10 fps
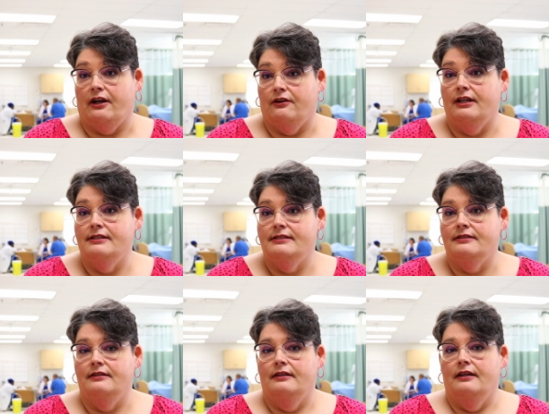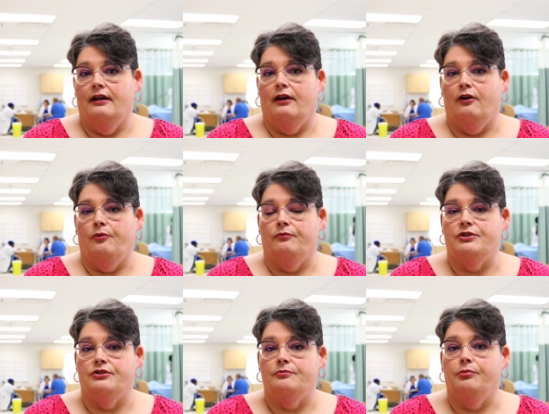areas um,
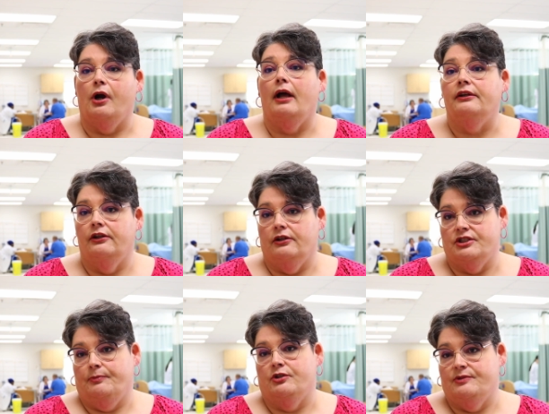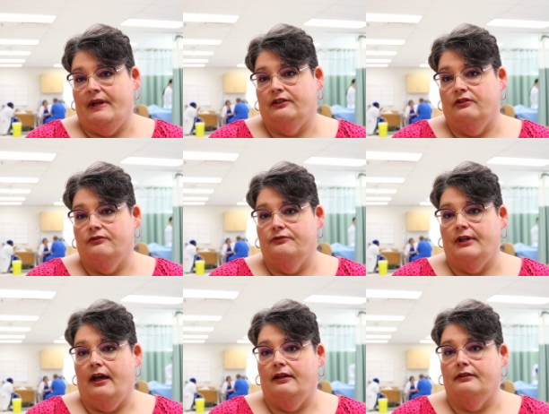to broaden their perspective
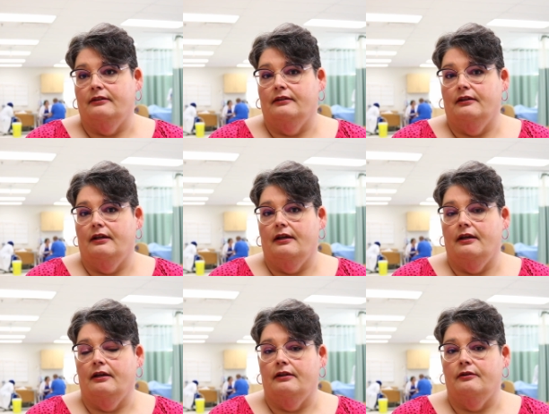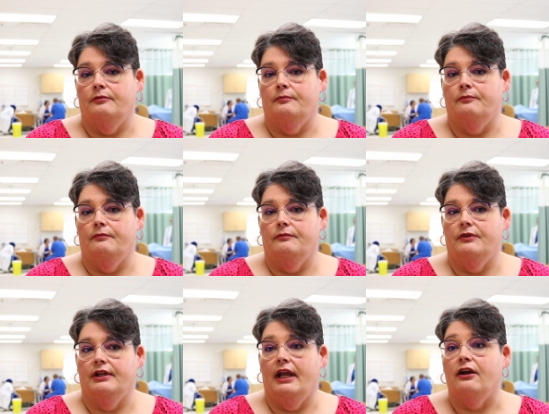on um,
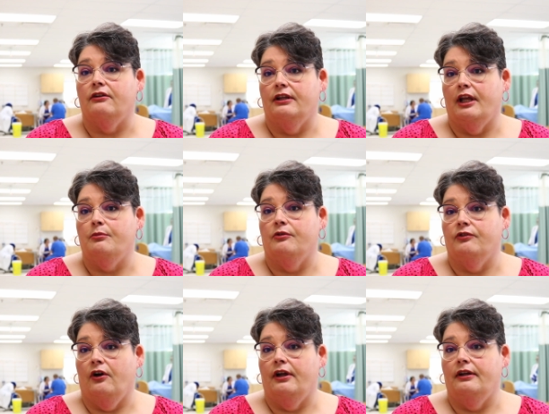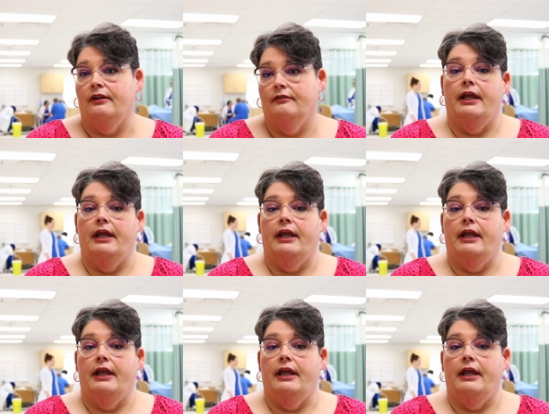the care that they provide.